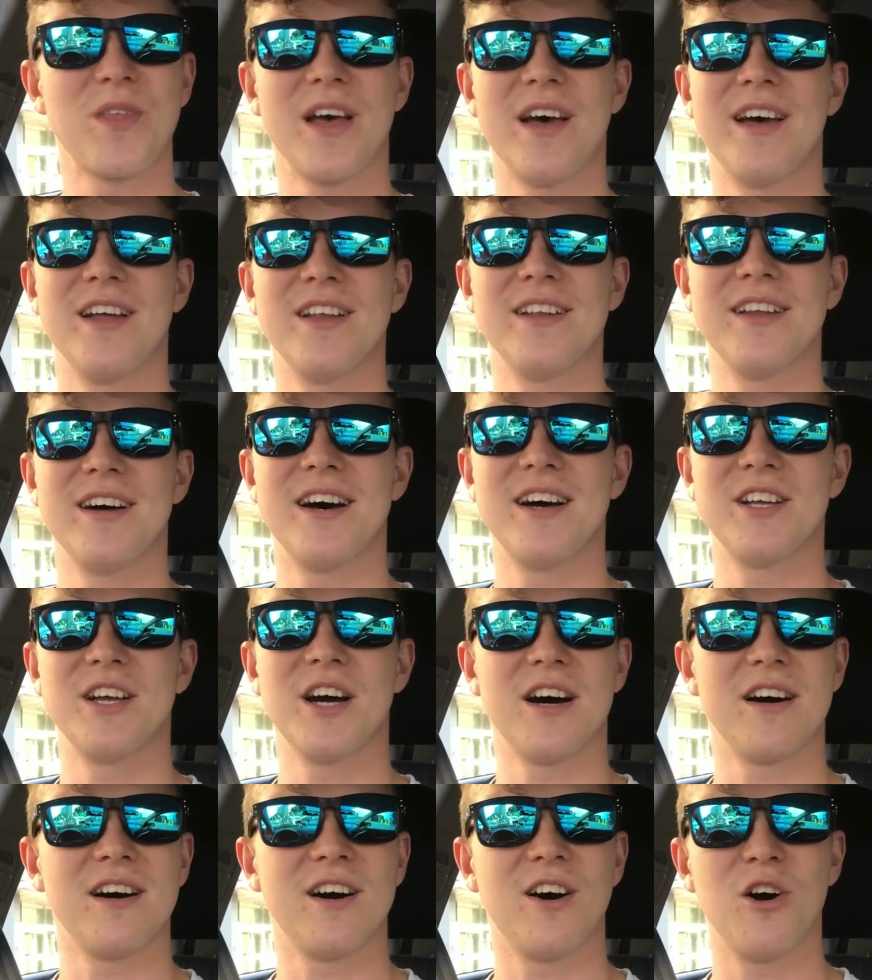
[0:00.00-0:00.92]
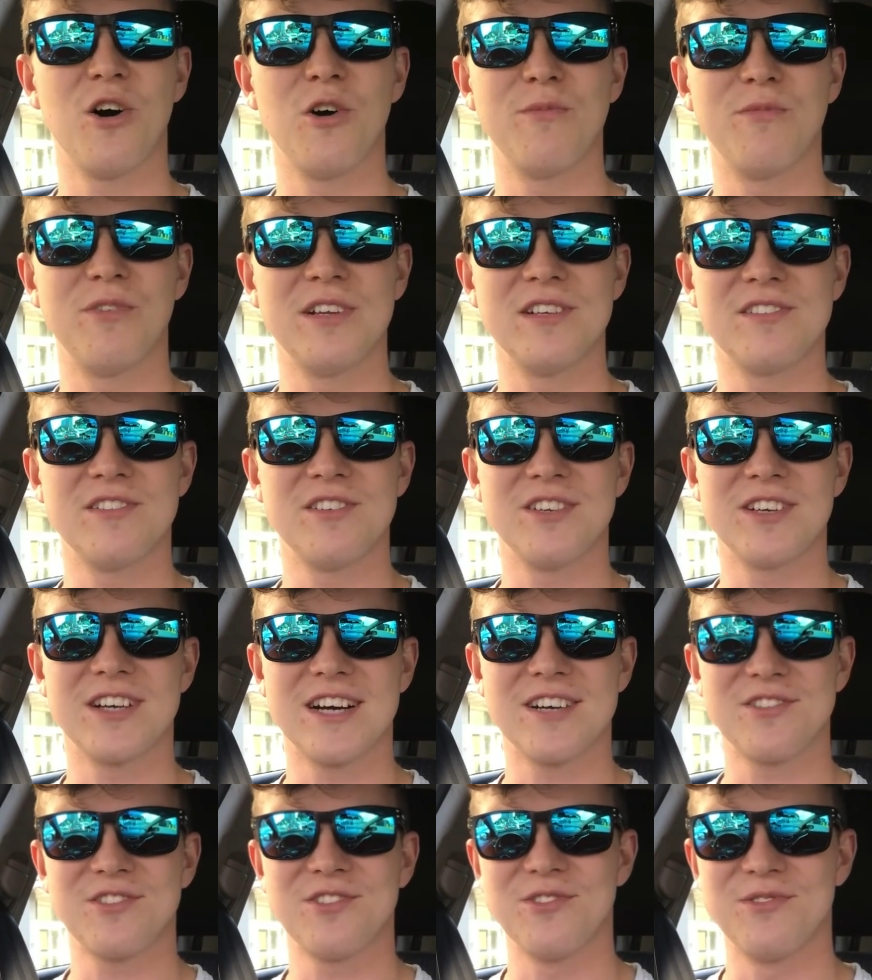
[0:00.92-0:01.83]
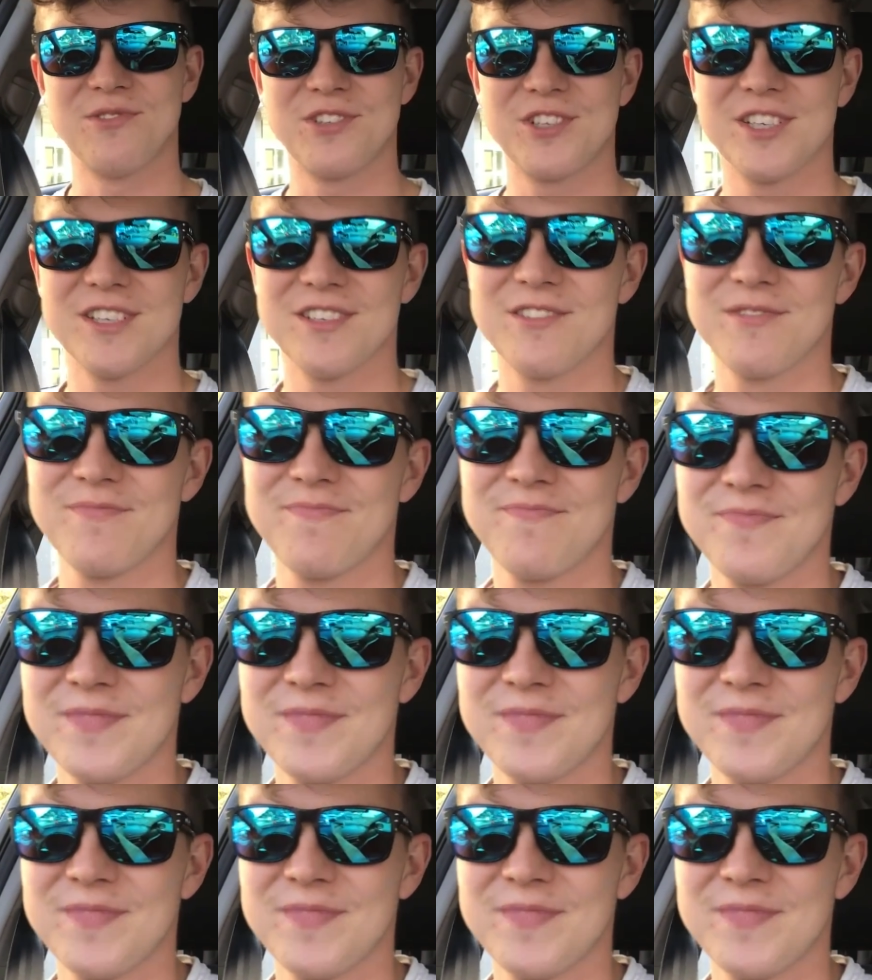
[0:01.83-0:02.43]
And yeah, I'll hopefully see you guys soon. Cheers.